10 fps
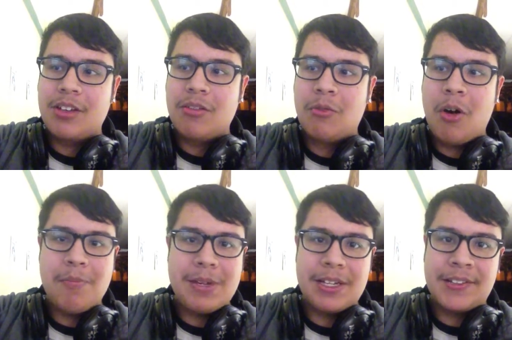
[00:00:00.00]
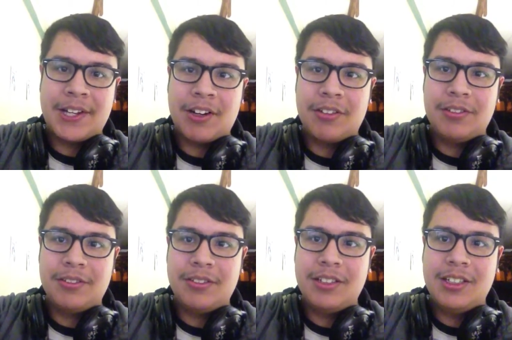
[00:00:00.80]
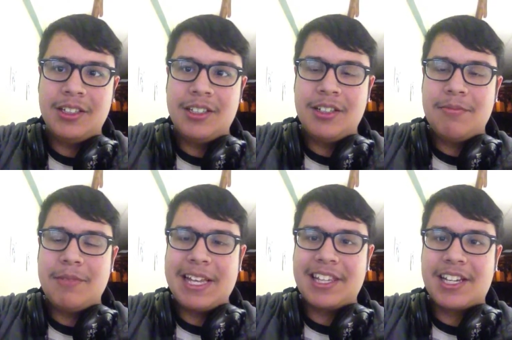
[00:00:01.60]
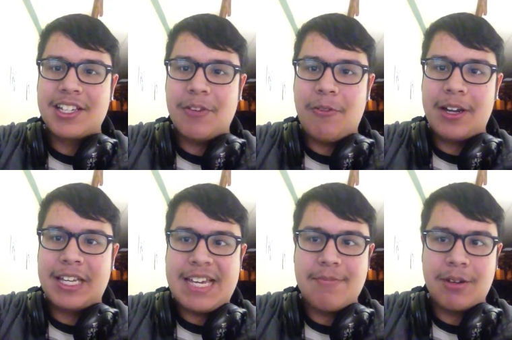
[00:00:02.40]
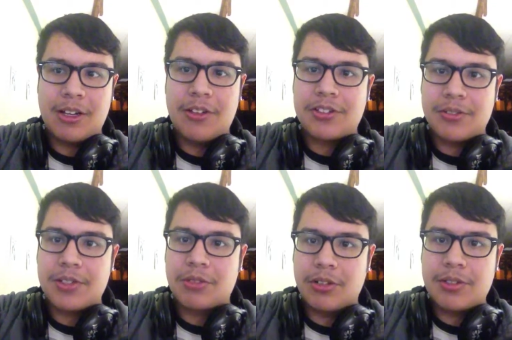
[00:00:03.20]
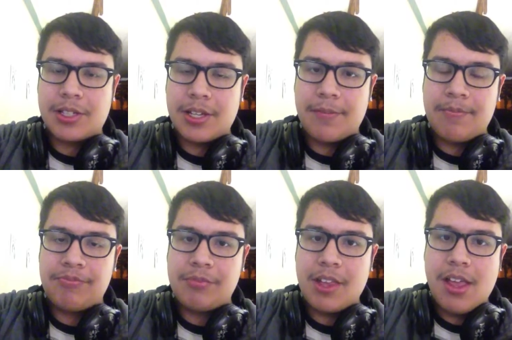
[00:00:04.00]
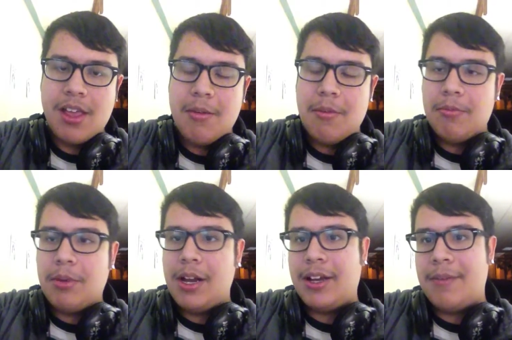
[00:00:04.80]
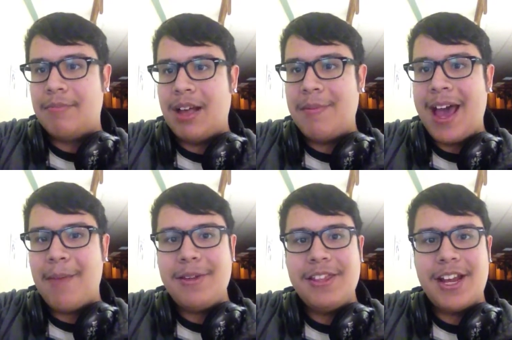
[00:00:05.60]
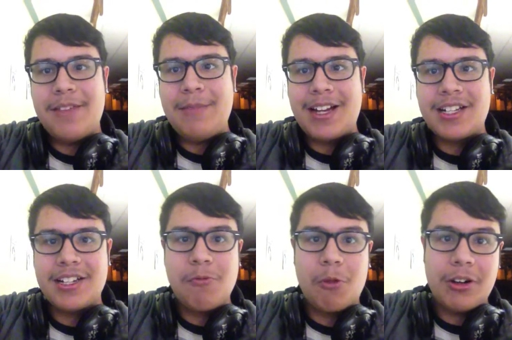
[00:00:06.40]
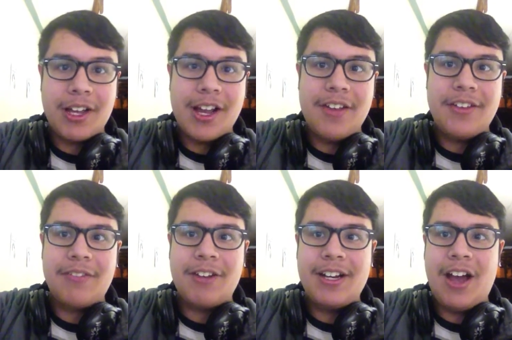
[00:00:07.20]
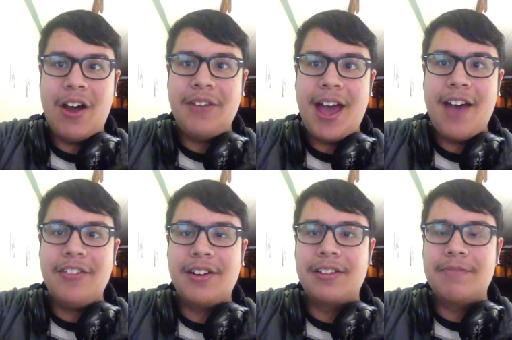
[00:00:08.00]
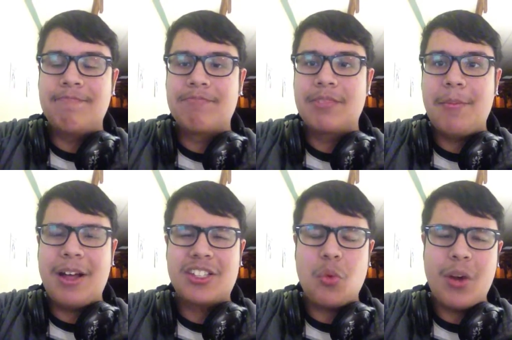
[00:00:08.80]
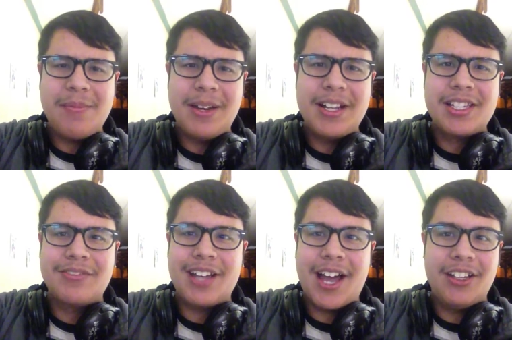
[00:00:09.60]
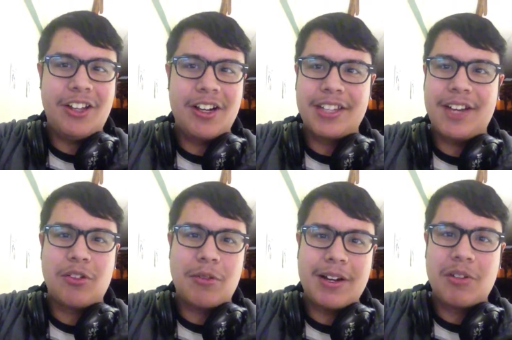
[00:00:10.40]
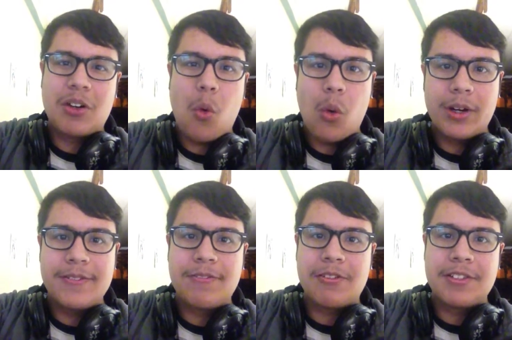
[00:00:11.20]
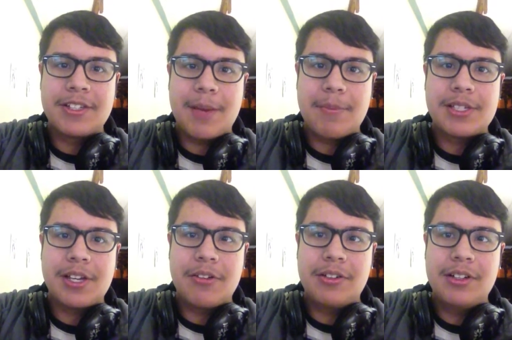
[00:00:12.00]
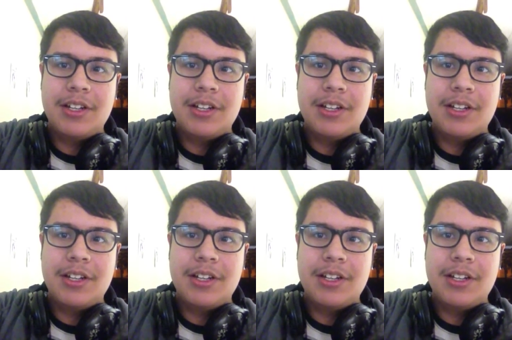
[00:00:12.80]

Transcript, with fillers: won't be in there. Mainly because I want to keep it close to its roots. But I'm happy that I'm actually working on that right now. I have about 20 minutes of dialogue that I've already recorded for this episode,